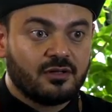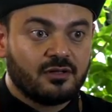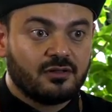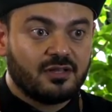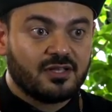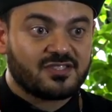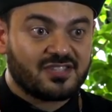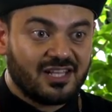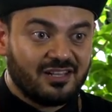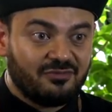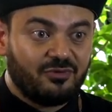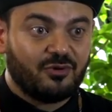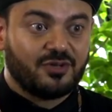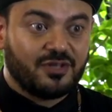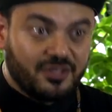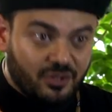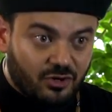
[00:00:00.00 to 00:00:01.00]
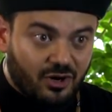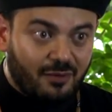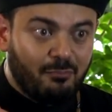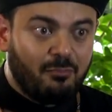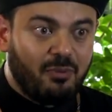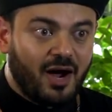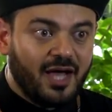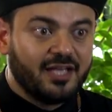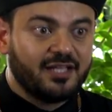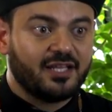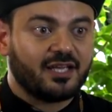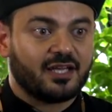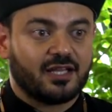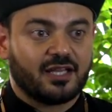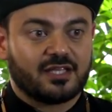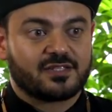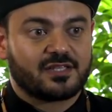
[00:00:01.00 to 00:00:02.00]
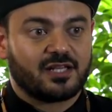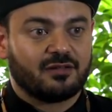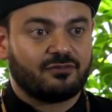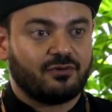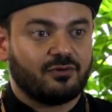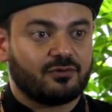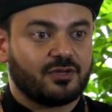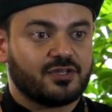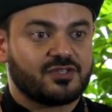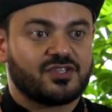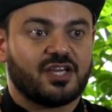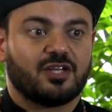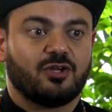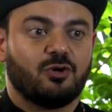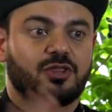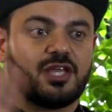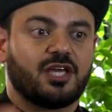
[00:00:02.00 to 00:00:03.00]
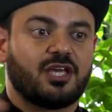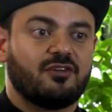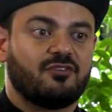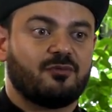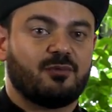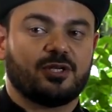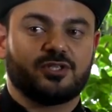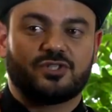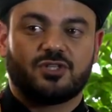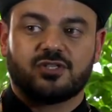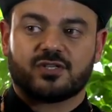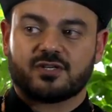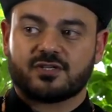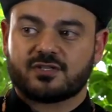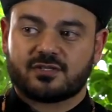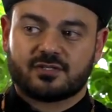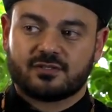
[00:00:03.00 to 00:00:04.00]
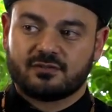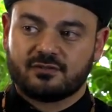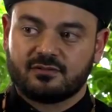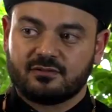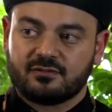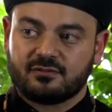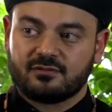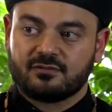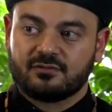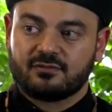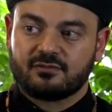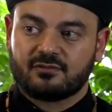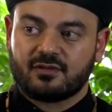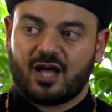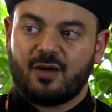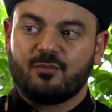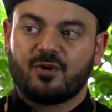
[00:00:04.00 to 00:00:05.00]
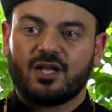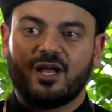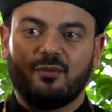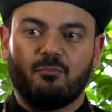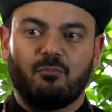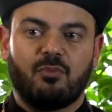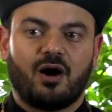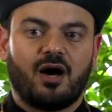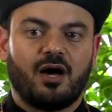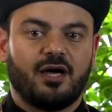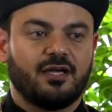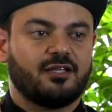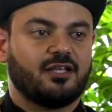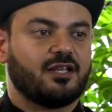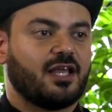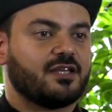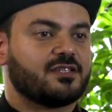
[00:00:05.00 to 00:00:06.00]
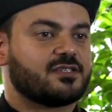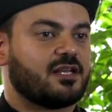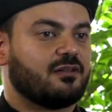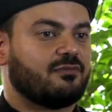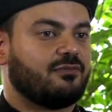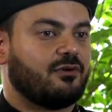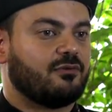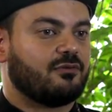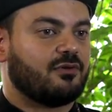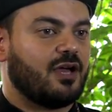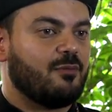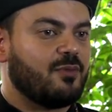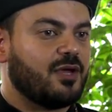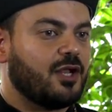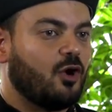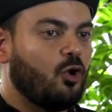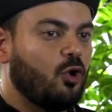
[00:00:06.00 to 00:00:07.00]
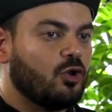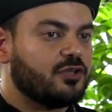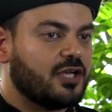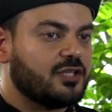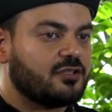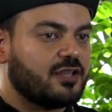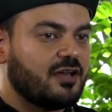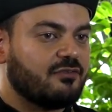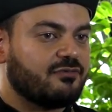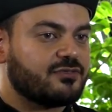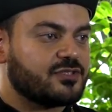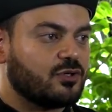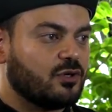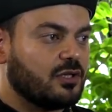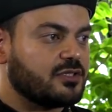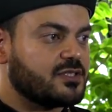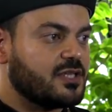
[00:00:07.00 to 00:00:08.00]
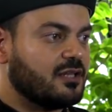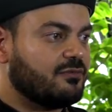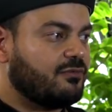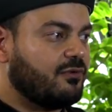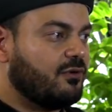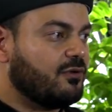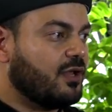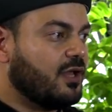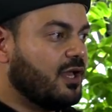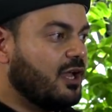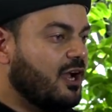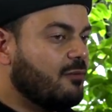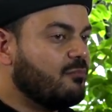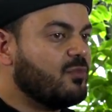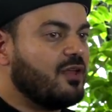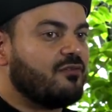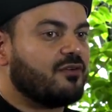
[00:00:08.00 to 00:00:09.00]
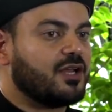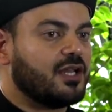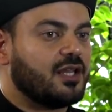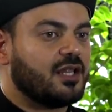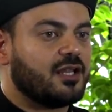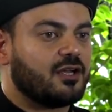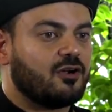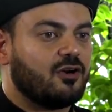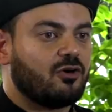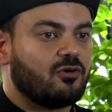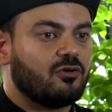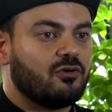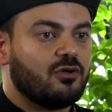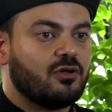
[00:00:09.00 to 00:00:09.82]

The cell phone, you're abiding in the cell phone. You're saying, no, thank you very much, Jesus. I'm going to abide in that cell phone. I'm going to hold on to that cell phone. I'm never going to let it go.